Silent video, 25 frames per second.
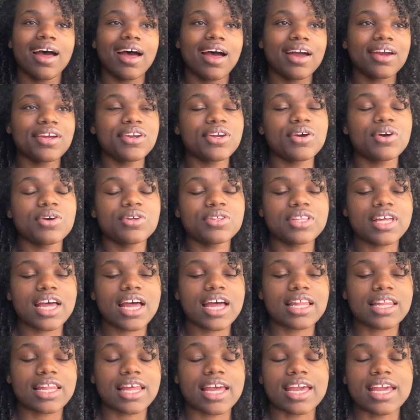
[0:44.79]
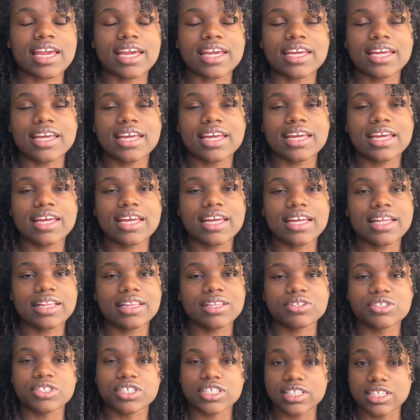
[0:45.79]
I know that like
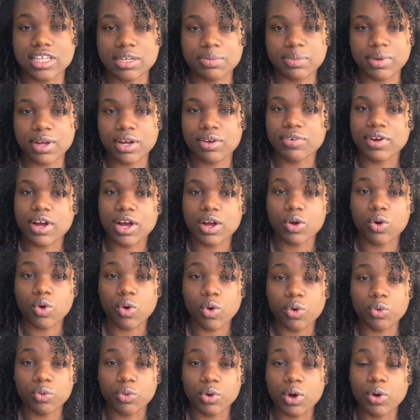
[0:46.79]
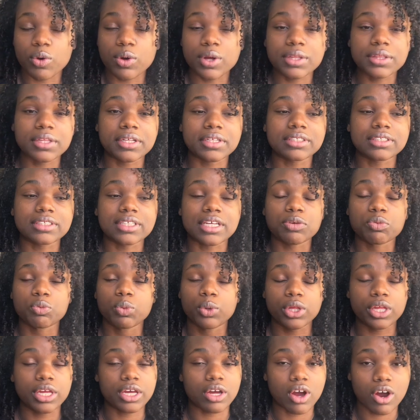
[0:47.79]
there's a stigma around cornrowing that's like
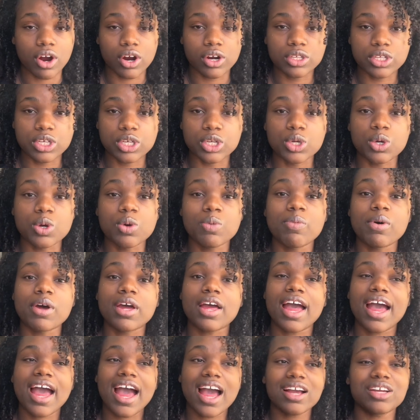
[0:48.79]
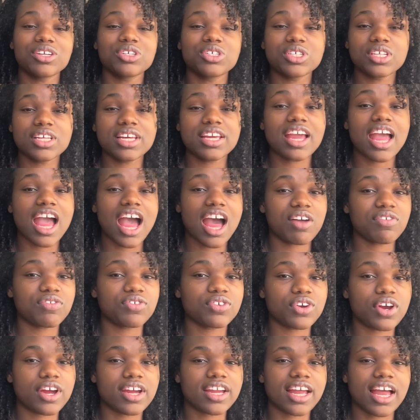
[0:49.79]
really hard to do, but actually
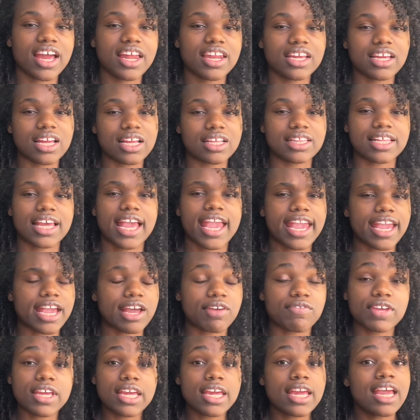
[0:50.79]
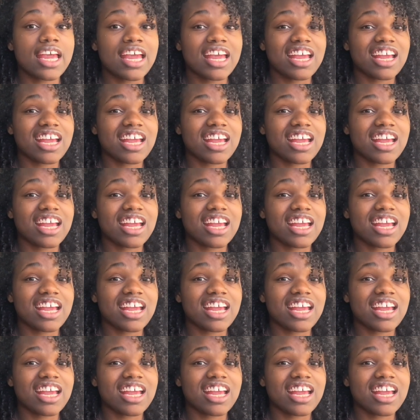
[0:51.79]
after I kind of got the hang of it,